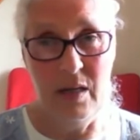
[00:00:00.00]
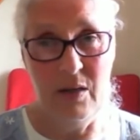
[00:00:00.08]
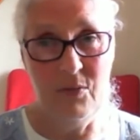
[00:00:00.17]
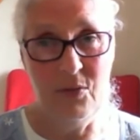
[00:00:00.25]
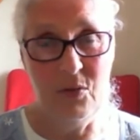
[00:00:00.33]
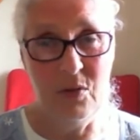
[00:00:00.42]

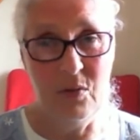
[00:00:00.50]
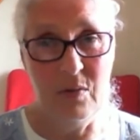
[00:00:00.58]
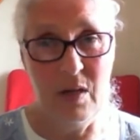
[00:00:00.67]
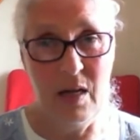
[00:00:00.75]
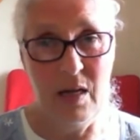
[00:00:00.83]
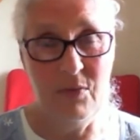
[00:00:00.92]
if you
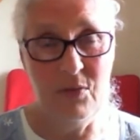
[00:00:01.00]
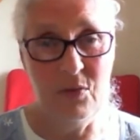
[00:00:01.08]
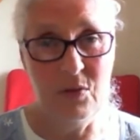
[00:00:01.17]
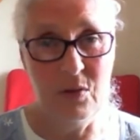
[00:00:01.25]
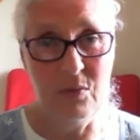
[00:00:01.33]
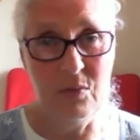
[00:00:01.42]

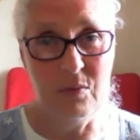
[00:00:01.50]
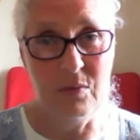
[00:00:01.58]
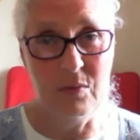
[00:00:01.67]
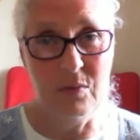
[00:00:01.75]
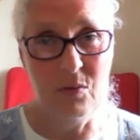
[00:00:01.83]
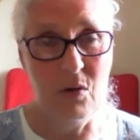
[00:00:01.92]

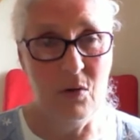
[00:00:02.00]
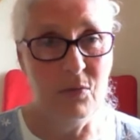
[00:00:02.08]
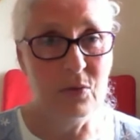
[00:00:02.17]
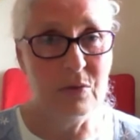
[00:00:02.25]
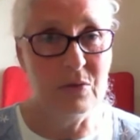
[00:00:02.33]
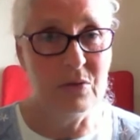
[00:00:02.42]
can't
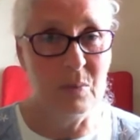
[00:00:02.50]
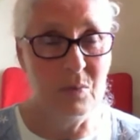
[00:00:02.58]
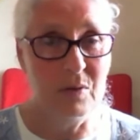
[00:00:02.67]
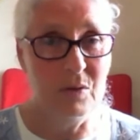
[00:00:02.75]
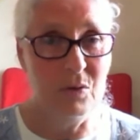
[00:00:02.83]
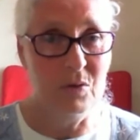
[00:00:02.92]
afford
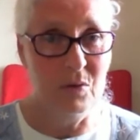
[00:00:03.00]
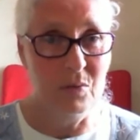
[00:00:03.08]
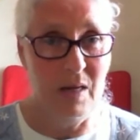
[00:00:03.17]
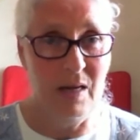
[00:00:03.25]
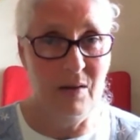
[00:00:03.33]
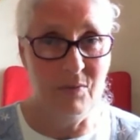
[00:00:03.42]
something, you don't
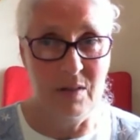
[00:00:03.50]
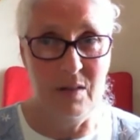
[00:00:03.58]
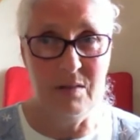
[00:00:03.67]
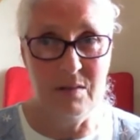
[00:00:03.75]
have it.